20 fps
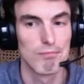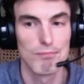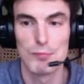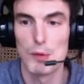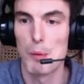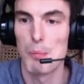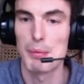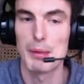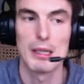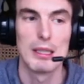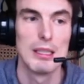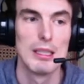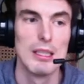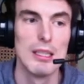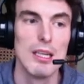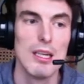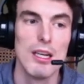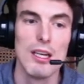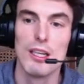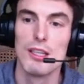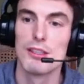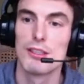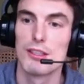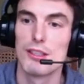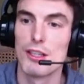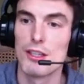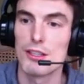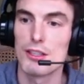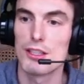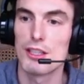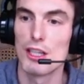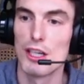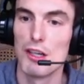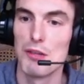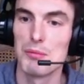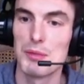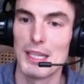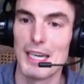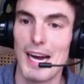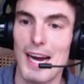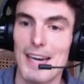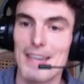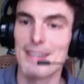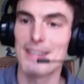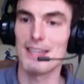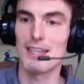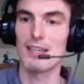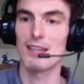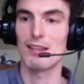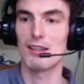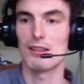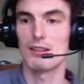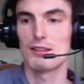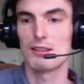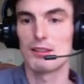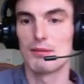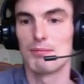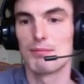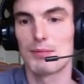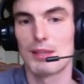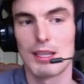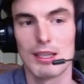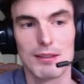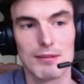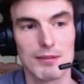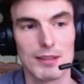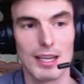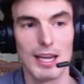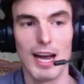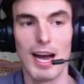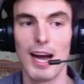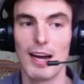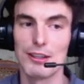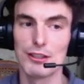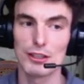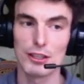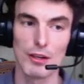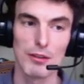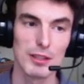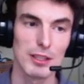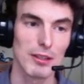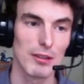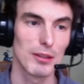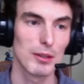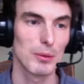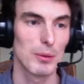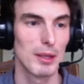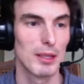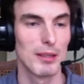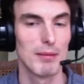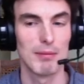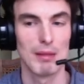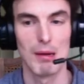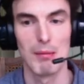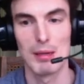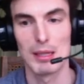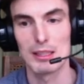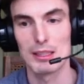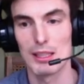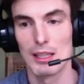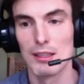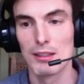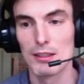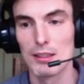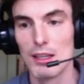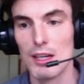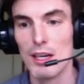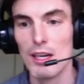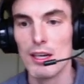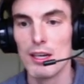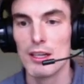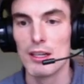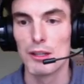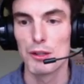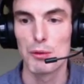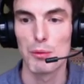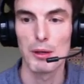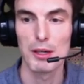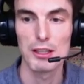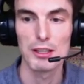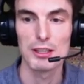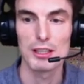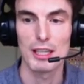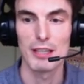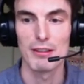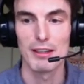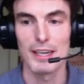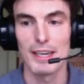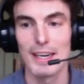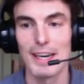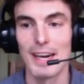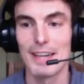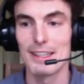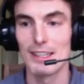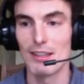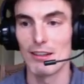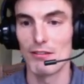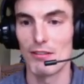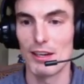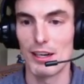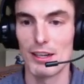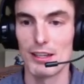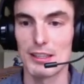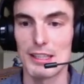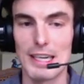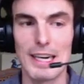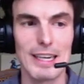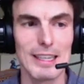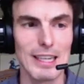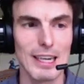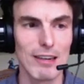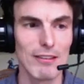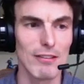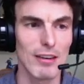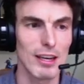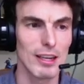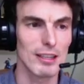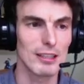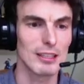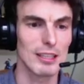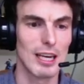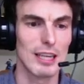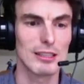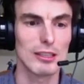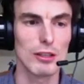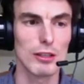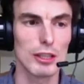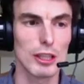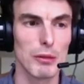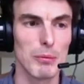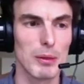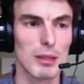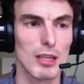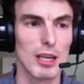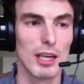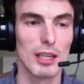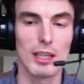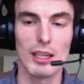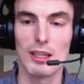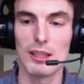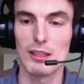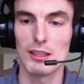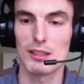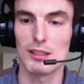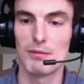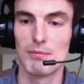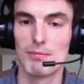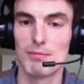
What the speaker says: nope. Search terms and IDs. Ads shown to you on Twitter, that makes sense. Twitter generated identifiers and identifiers associated with cookies.